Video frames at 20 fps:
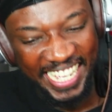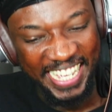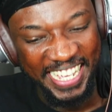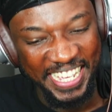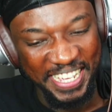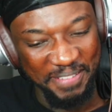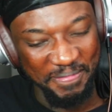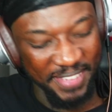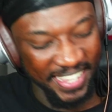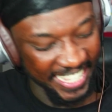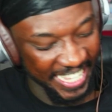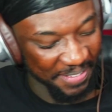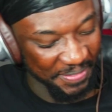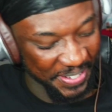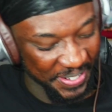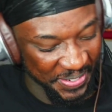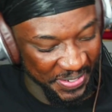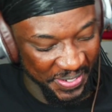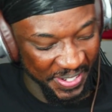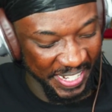Man's
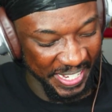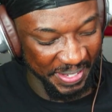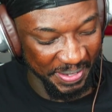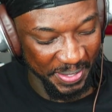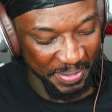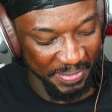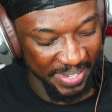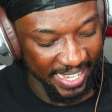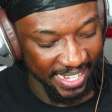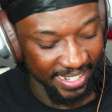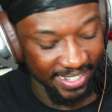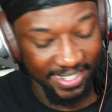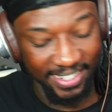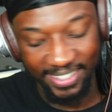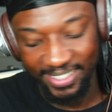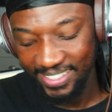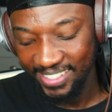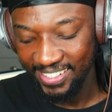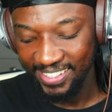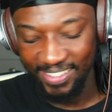having dreams, man.
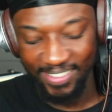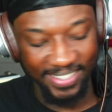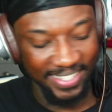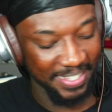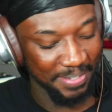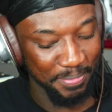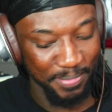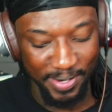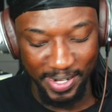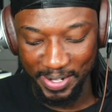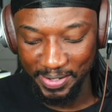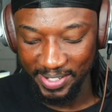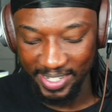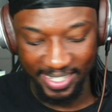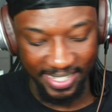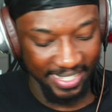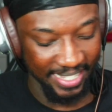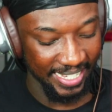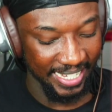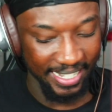Look, Austin Brown
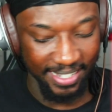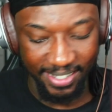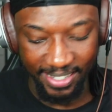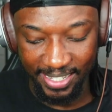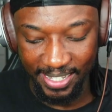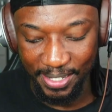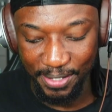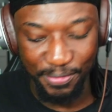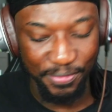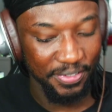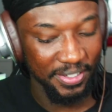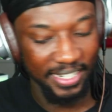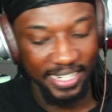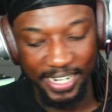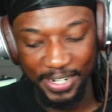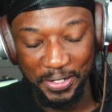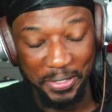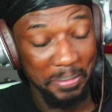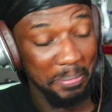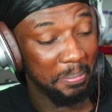is in love, and
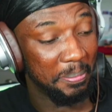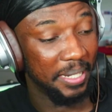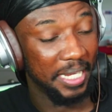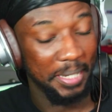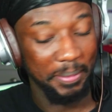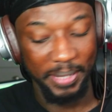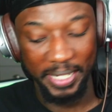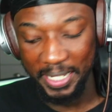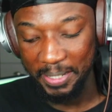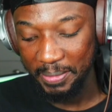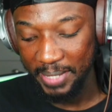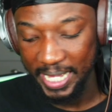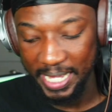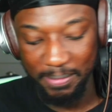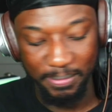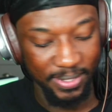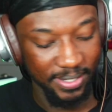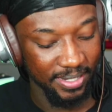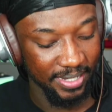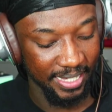I don't blame him.
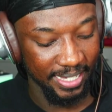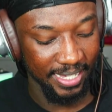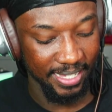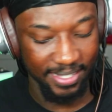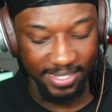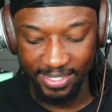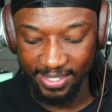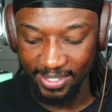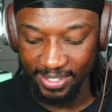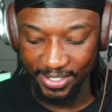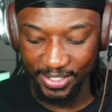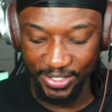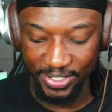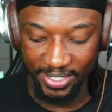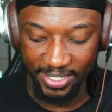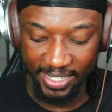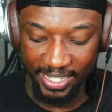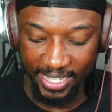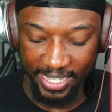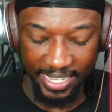Amber is such
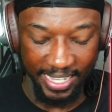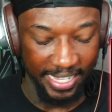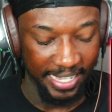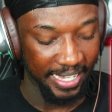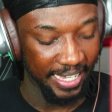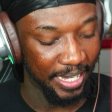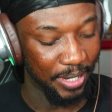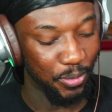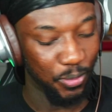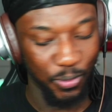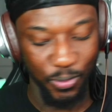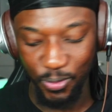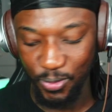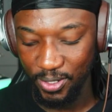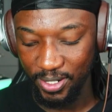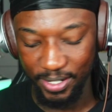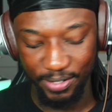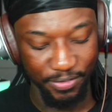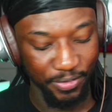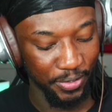a
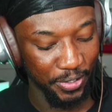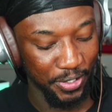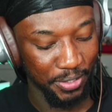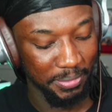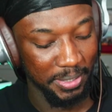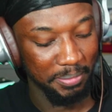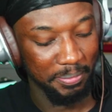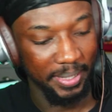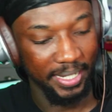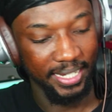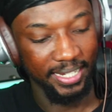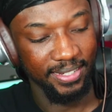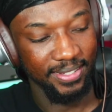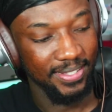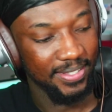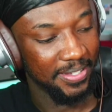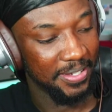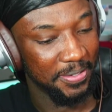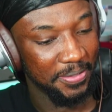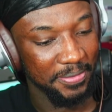wonderful human being.
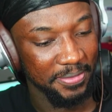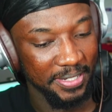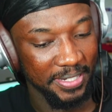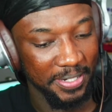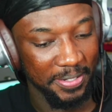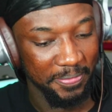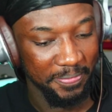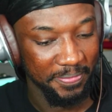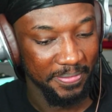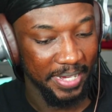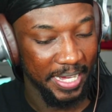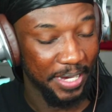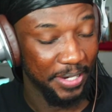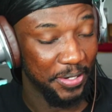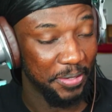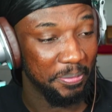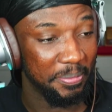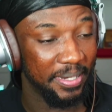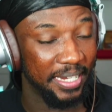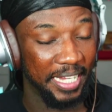So, you know, I
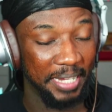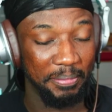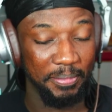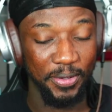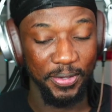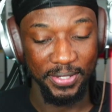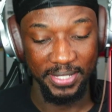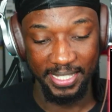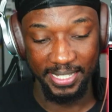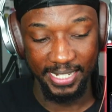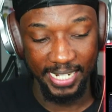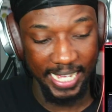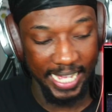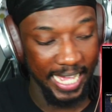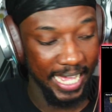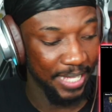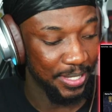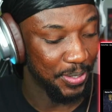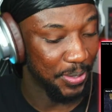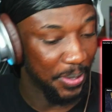don't blame Austin
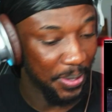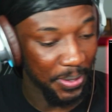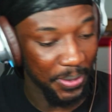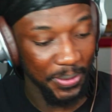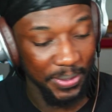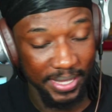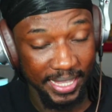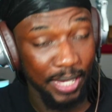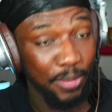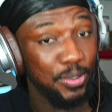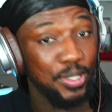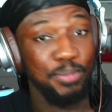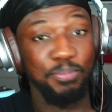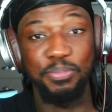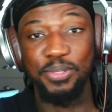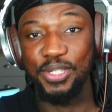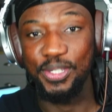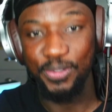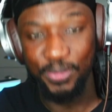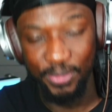at all. That was
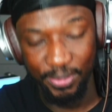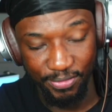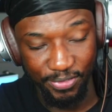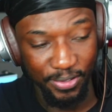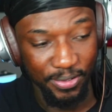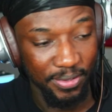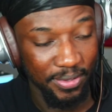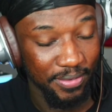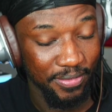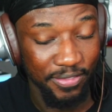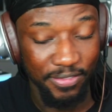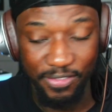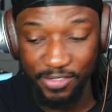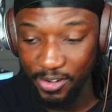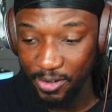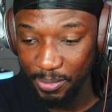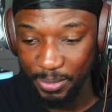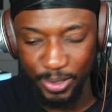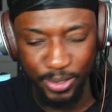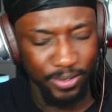beautiful.
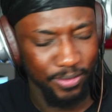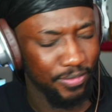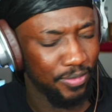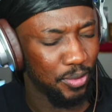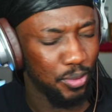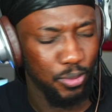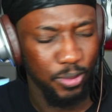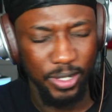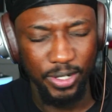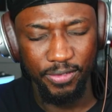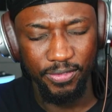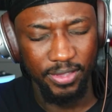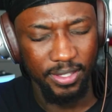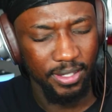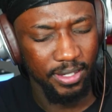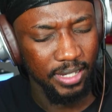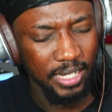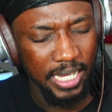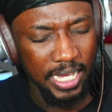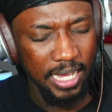Very beautiful. One of
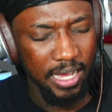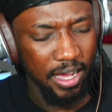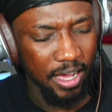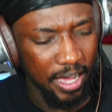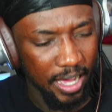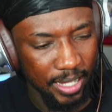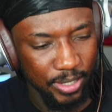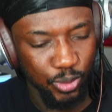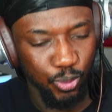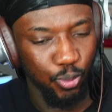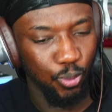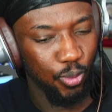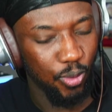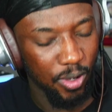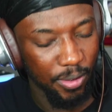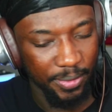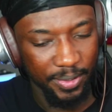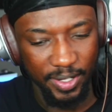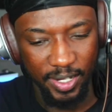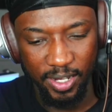the
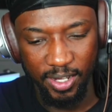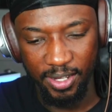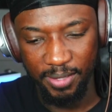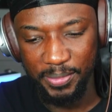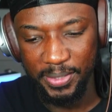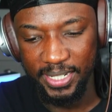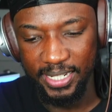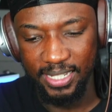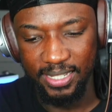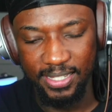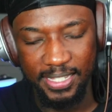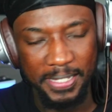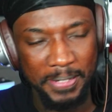heartwarming harmonies,